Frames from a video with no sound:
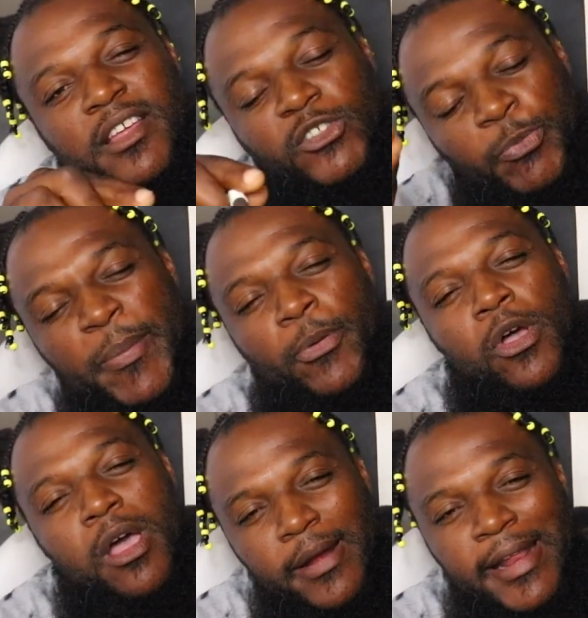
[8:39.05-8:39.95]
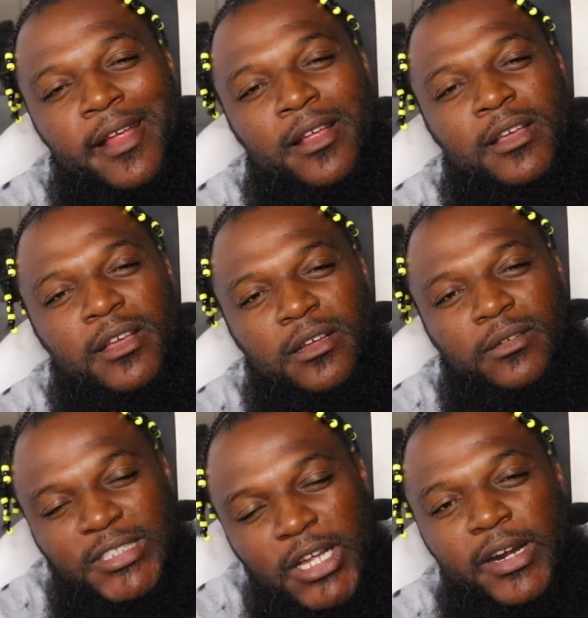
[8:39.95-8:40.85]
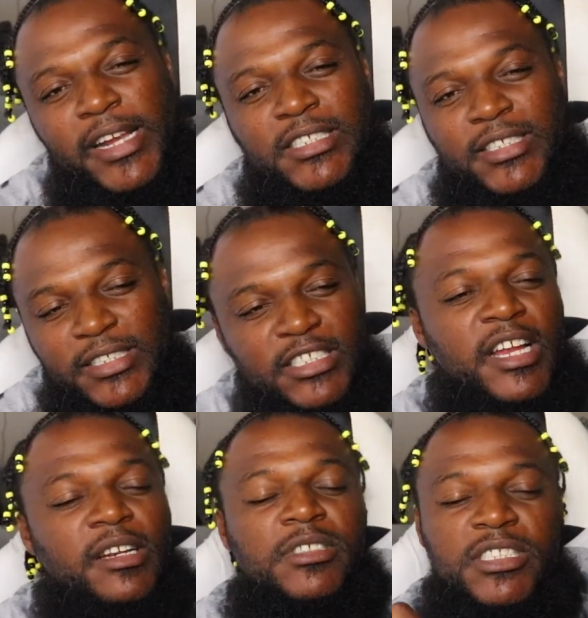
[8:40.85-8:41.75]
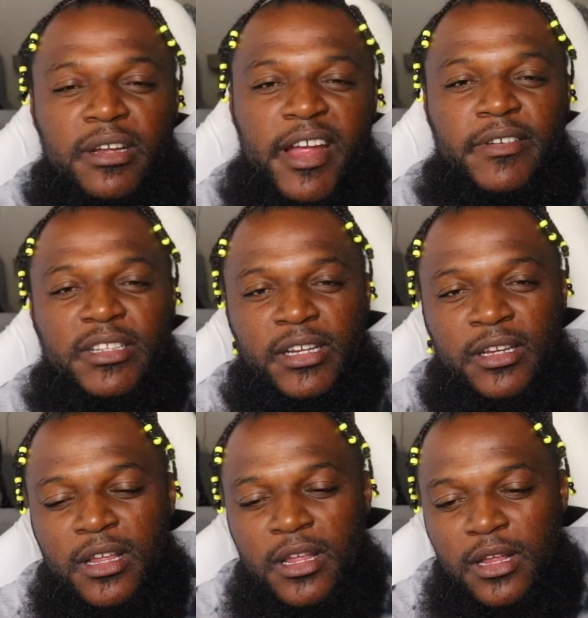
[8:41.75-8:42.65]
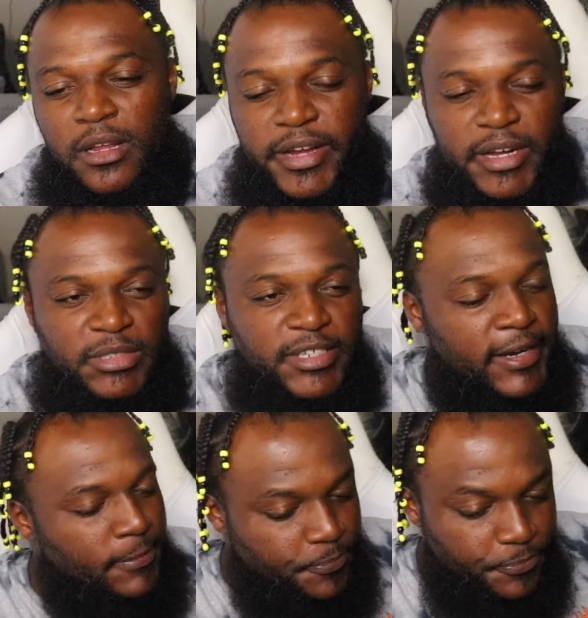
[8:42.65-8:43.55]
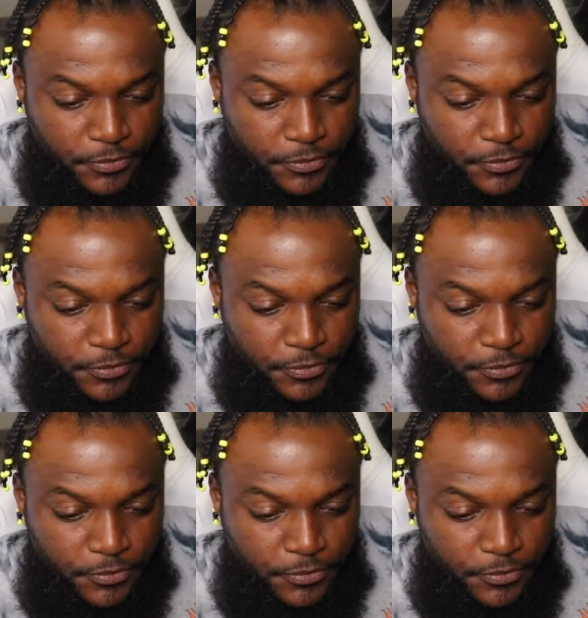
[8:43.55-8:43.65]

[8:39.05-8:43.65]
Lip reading: It was people already here. We stole that shit. It's like we stole everything. You know what I'm saying?